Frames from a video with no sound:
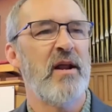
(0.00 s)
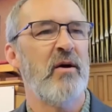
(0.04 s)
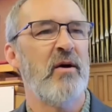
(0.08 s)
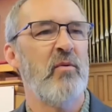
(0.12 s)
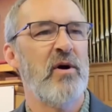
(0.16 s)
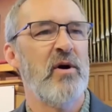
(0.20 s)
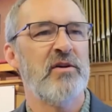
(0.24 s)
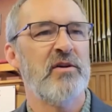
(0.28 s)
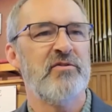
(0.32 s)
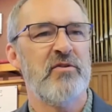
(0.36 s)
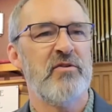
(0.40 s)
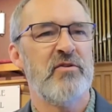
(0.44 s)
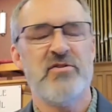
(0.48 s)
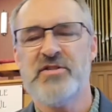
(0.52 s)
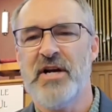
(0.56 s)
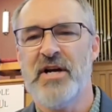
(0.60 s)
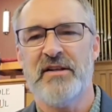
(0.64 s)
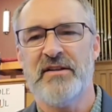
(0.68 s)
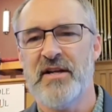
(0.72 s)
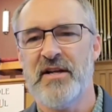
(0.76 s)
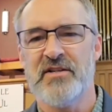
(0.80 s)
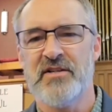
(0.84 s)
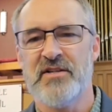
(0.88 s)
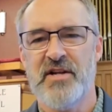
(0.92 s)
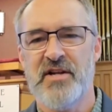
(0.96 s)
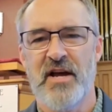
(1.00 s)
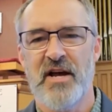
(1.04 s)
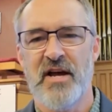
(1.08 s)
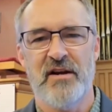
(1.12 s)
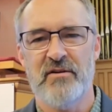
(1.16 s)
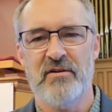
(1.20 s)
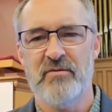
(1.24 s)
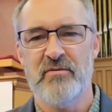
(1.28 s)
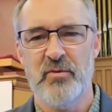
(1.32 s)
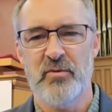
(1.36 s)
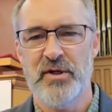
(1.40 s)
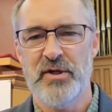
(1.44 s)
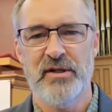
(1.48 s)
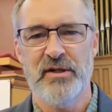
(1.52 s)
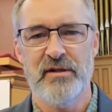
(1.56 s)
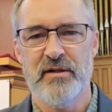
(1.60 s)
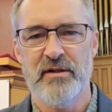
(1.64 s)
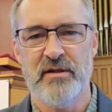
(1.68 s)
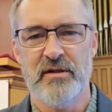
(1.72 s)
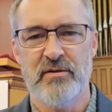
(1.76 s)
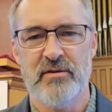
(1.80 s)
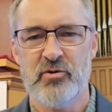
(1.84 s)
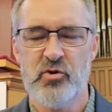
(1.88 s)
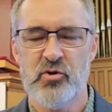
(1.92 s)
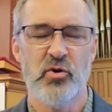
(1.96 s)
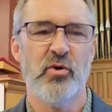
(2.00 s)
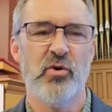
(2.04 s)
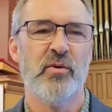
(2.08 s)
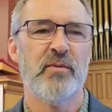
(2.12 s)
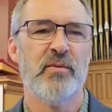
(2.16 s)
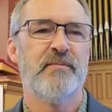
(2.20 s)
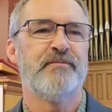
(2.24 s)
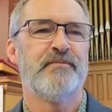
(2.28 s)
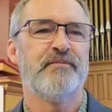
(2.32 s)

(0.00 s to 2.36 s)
Well, it turns out that's not really true.